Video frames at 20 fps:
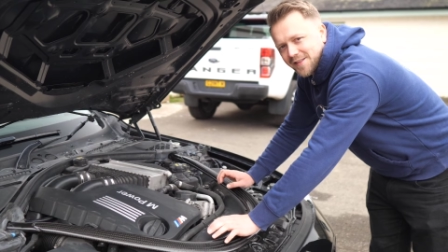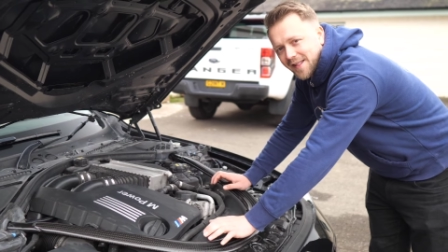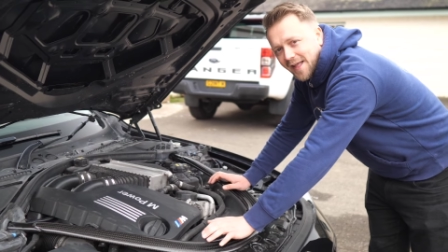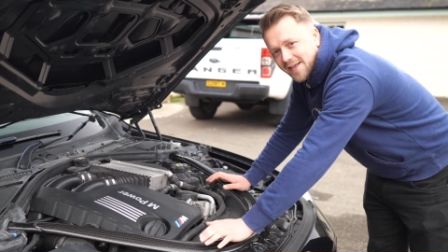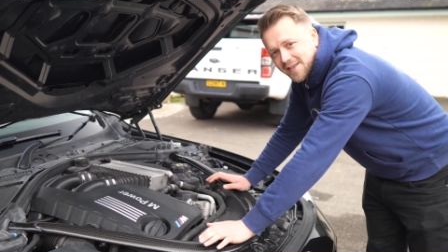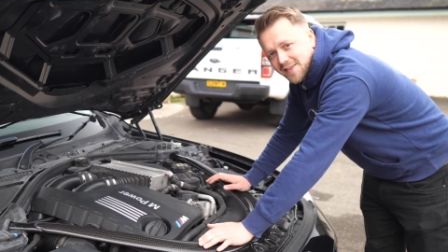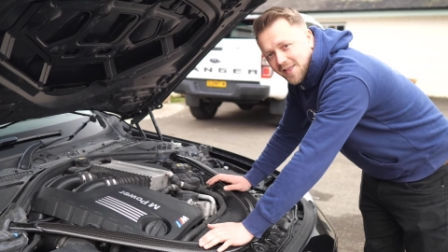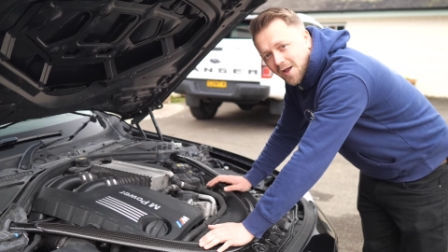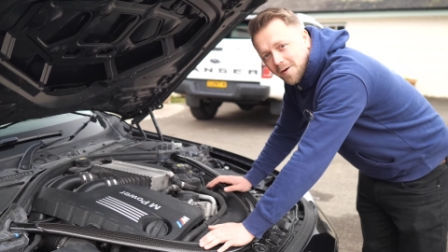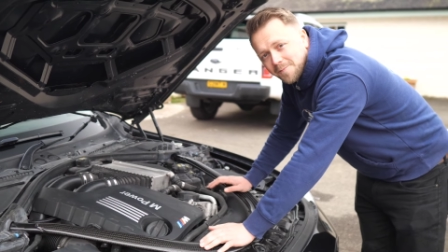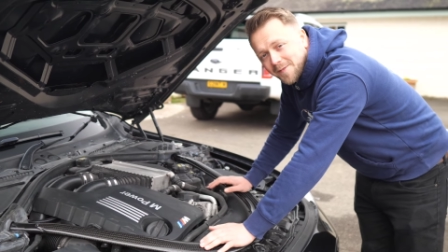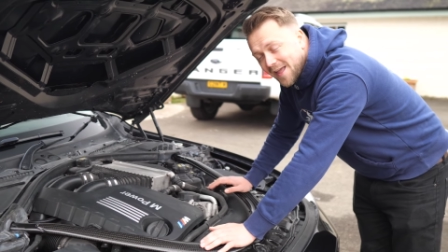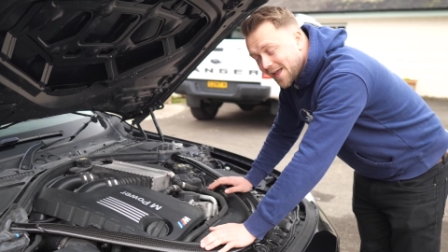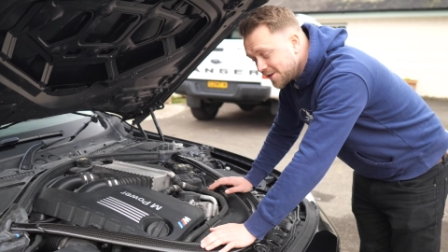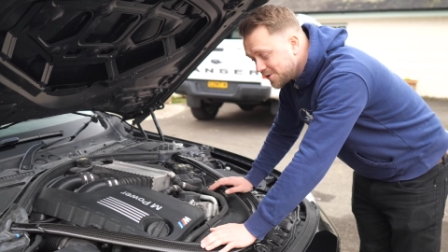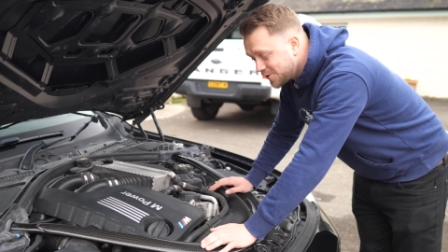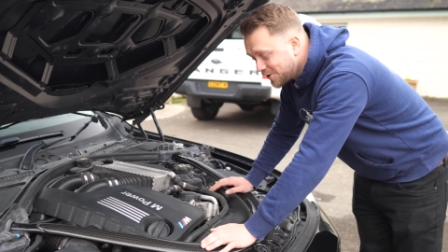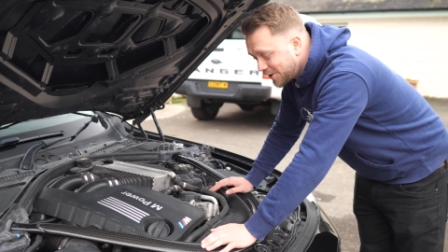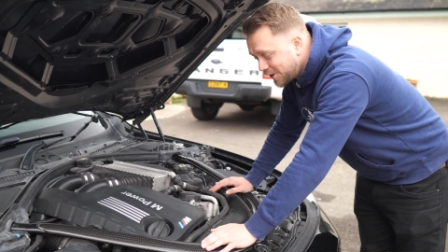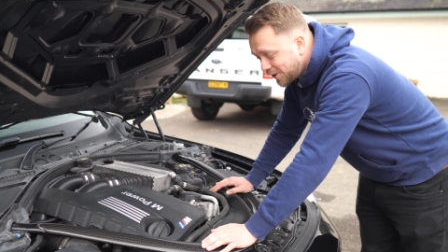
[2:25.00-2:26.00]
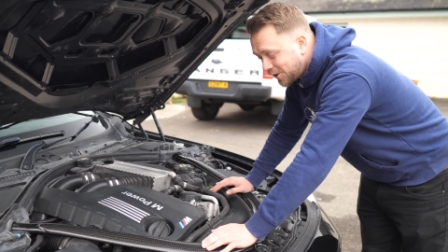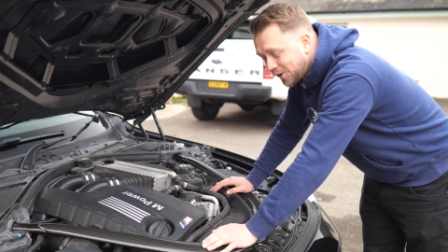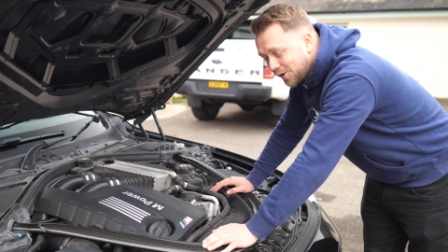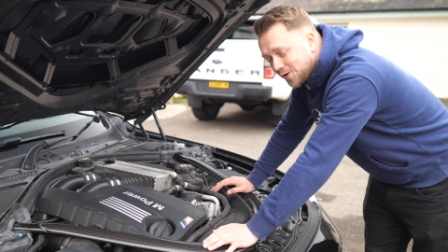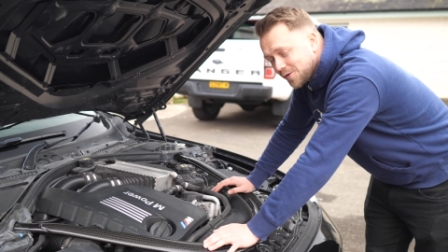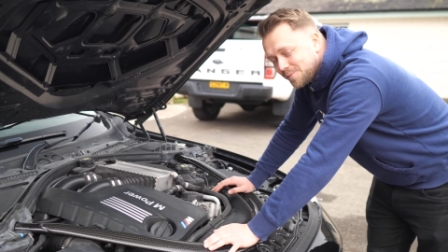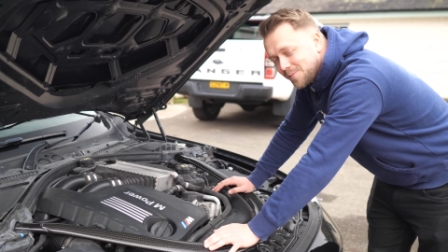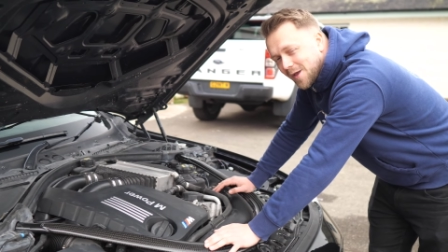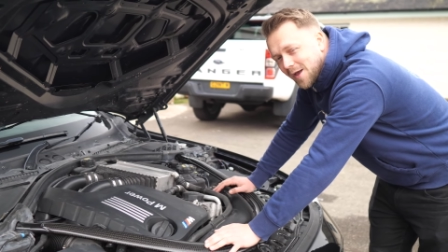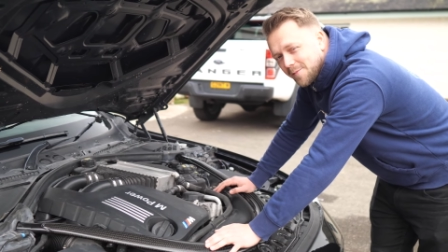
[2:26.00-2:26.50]
Next up, the engine
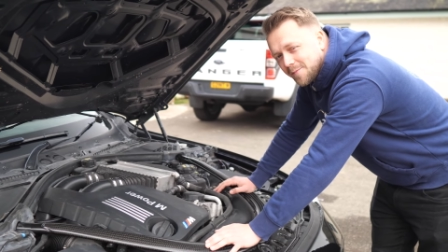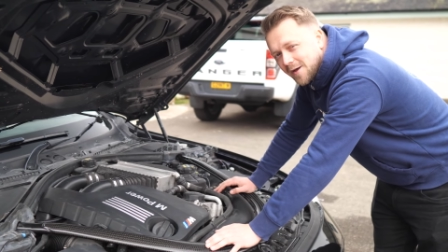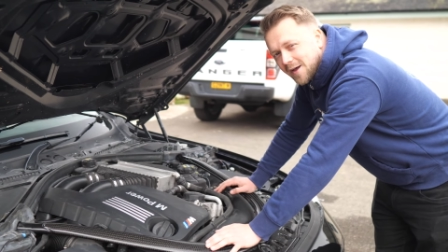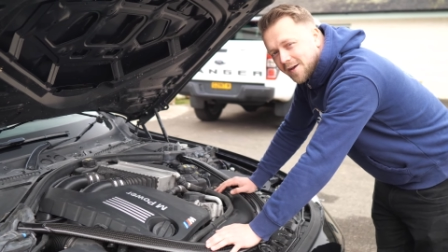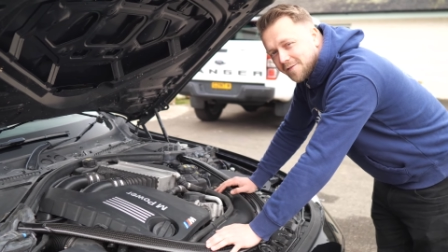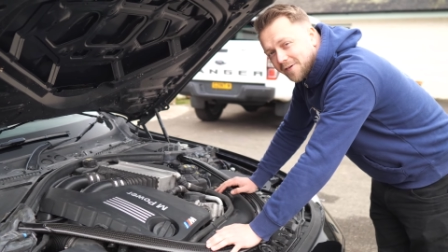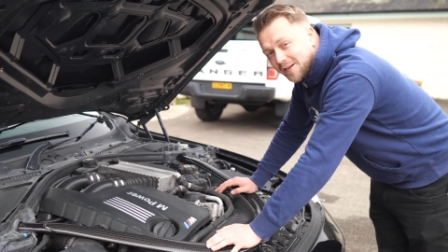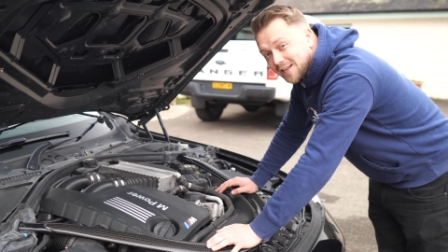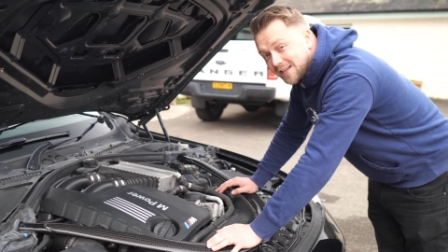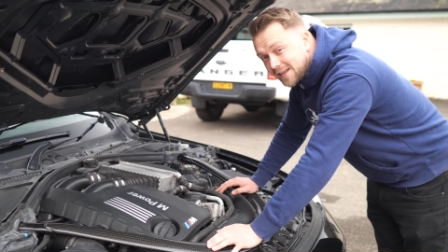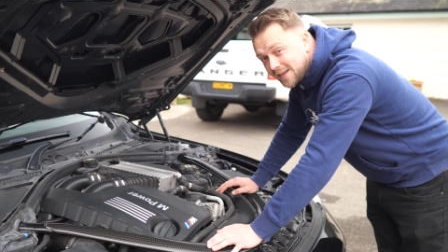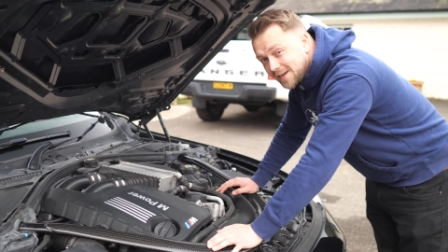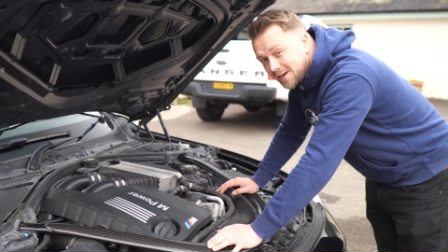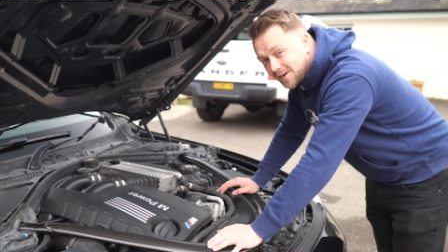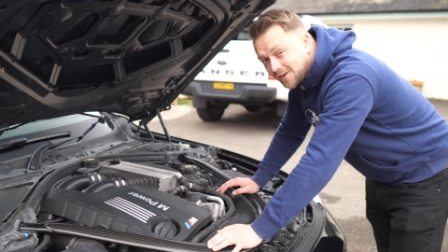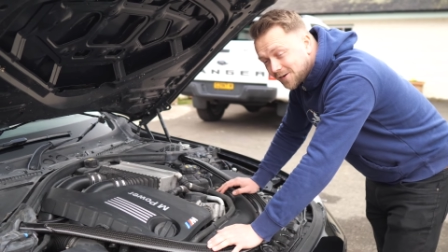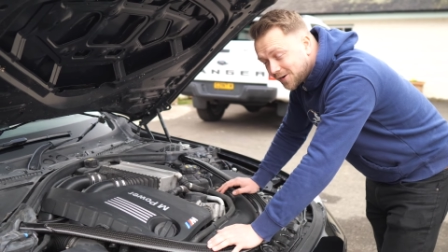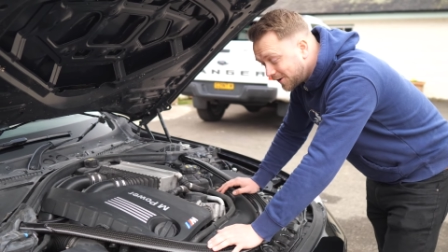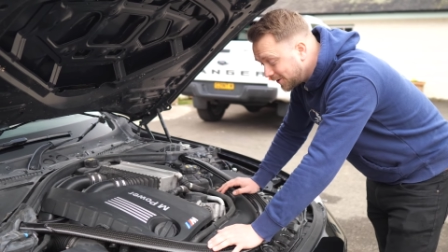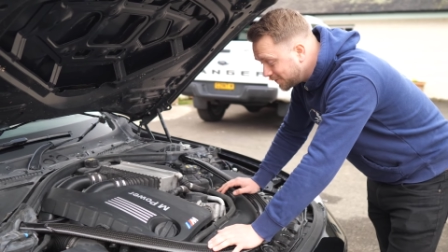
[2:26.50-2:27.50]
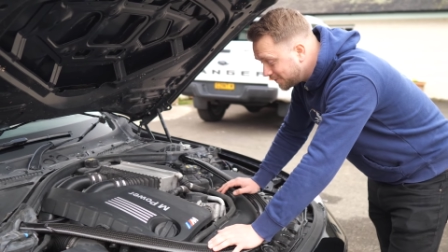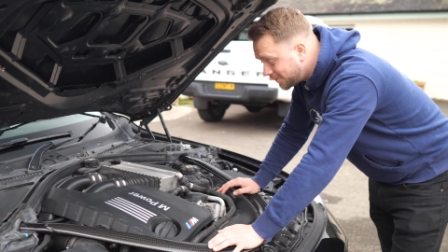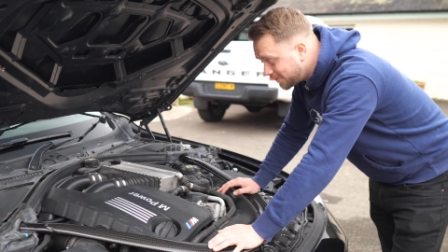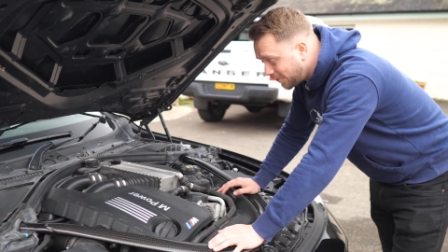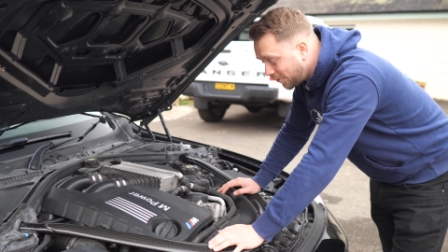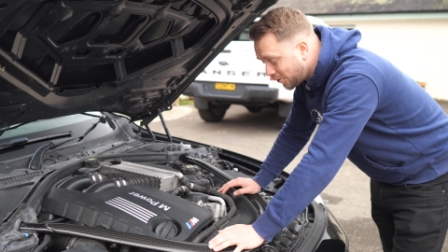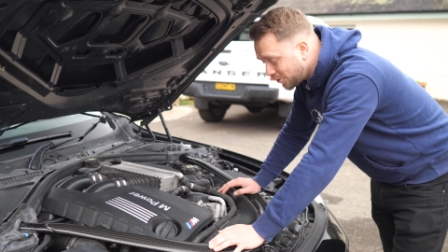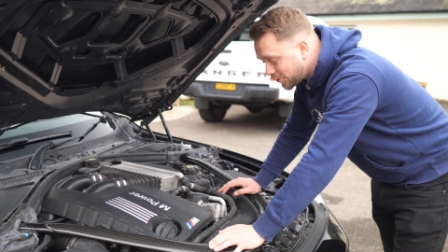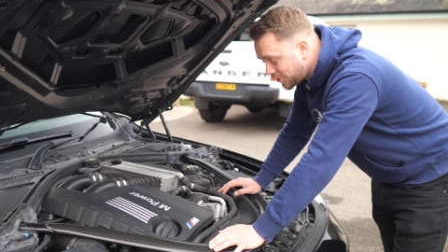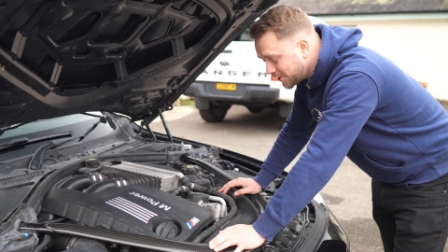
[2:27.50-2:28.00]
could be a bit of a leaker,
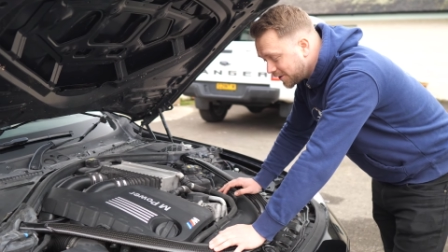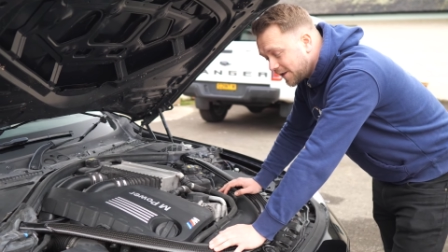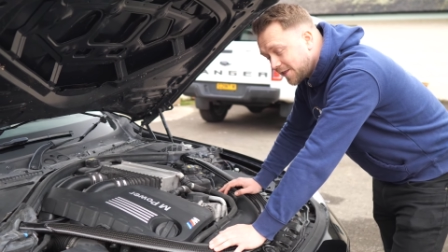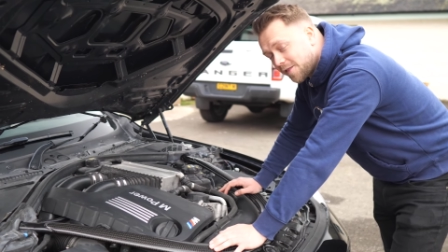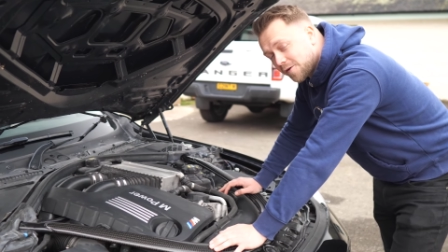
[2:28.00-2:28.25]
unfortunately.